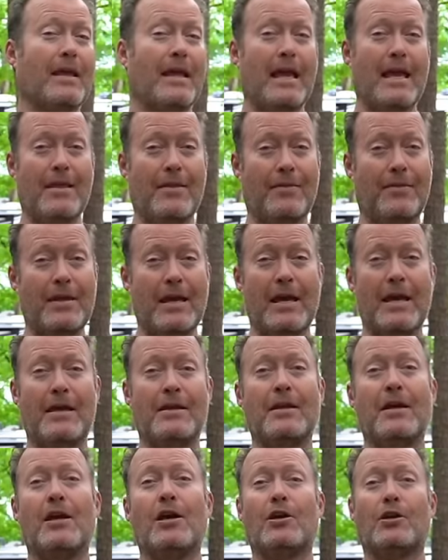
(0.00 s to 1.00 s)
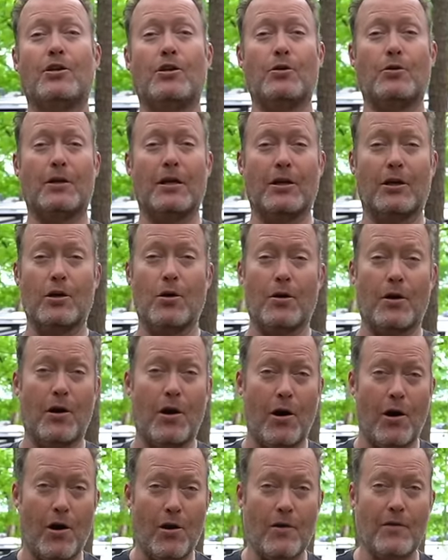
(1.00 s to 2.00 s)
And then you can go to
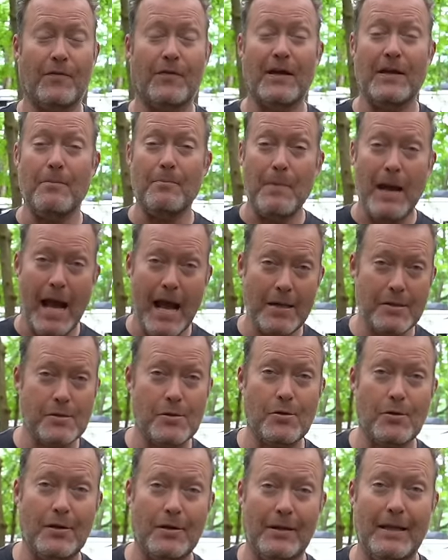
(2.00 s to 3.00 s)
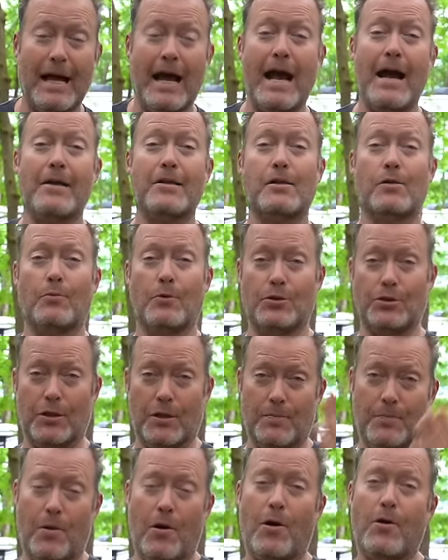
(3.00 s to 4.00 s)
RV Masterclass, which
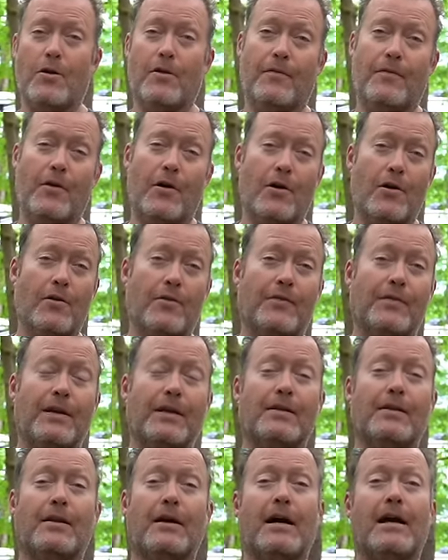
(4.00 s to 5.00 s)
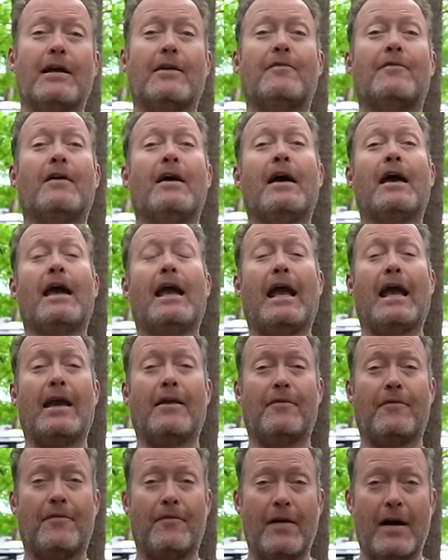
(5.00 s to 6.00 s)
is part of RV Life,
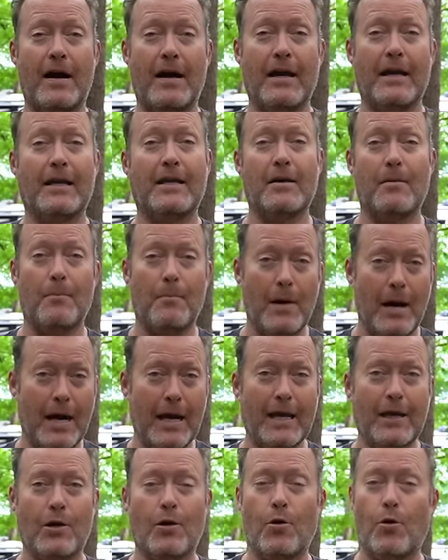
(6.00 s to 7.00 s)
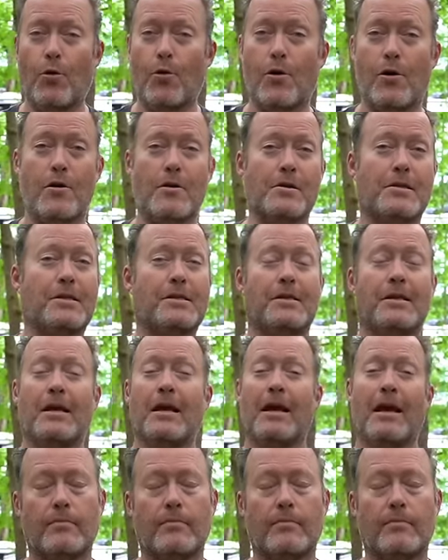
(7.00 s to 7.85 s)
and find my course.